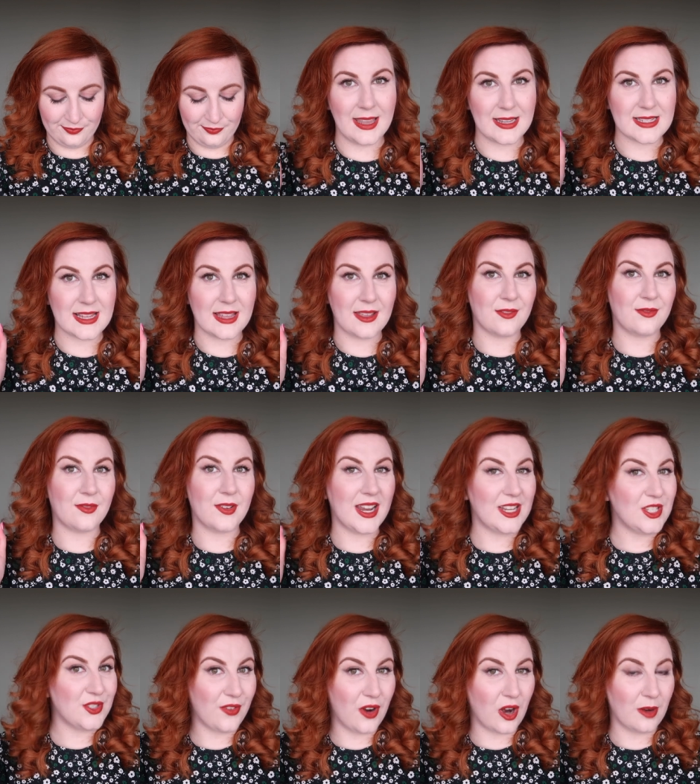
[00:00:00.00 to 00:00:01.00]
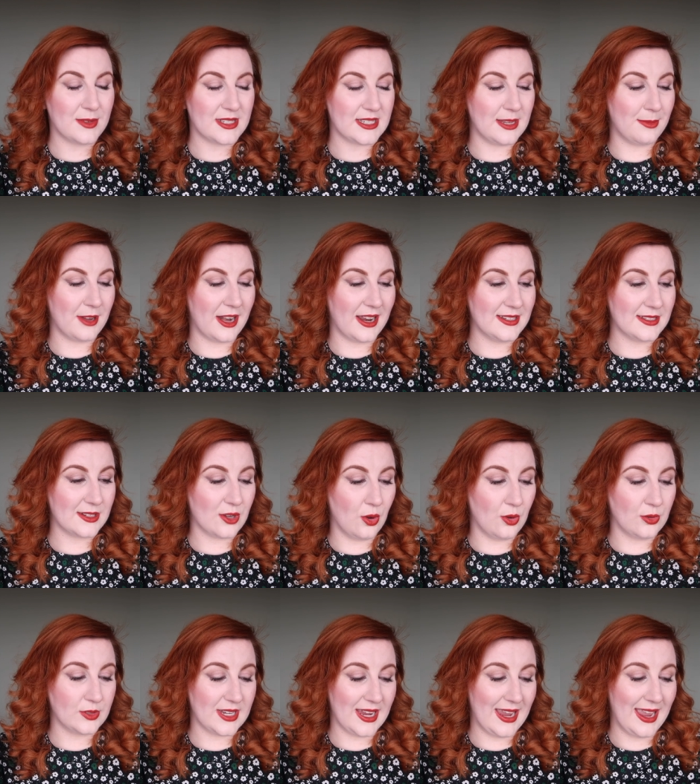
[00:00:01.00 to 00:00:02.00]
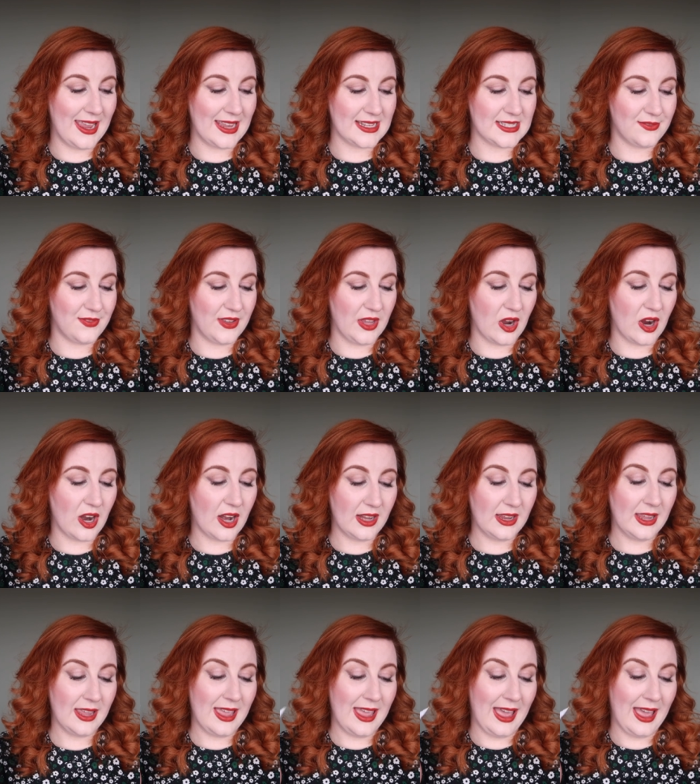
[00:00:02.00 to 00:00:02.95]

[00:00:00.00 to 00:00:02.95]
It's a French pharmacy brand called SVR